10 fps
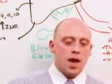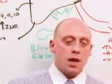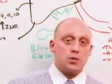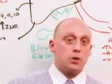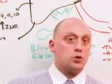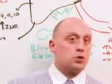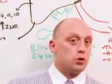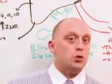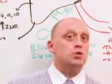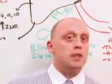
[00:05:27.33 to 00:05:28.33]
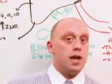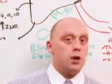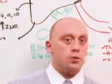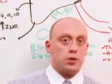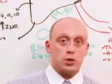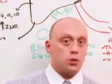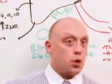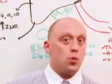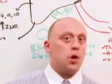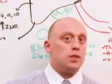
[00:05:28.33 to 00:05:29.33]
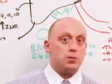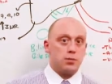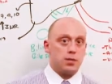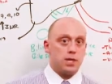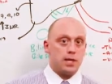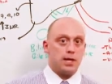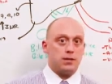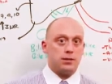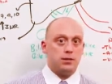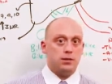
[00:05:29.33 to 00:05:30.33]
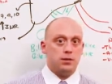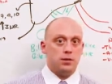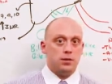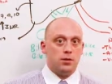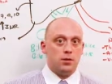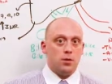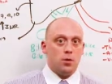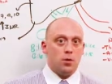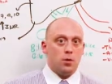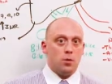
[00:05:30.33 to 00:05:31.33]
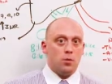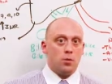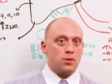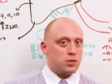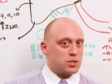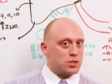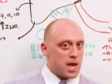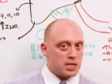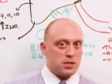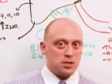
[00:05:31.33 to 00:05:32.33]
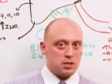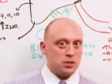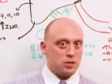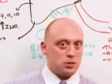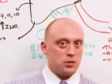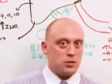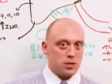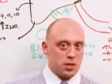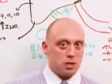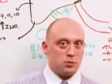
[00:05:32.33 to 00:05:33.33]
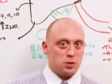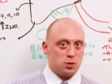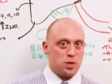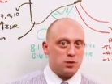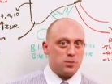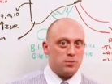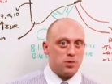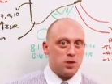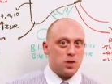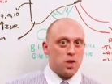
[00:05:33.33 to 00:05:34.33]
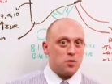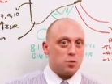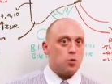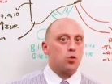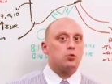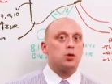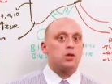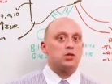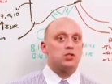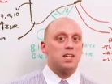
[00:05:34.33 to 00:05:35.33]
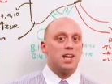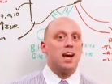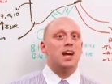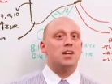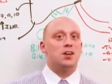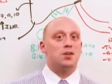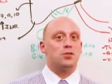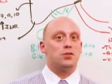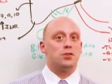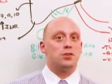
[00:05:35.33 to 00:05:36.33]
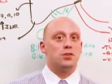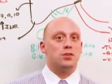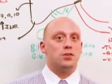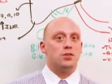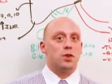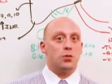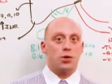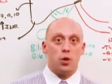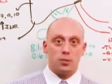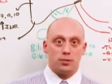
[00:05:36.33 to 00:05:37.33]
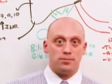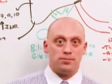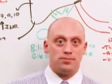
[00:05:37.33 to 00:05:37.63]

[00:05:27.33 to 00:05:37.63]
And those close down because you don't want them to be connected. But there's technically still connection between them. If the portal pressures get high enough, they reopen.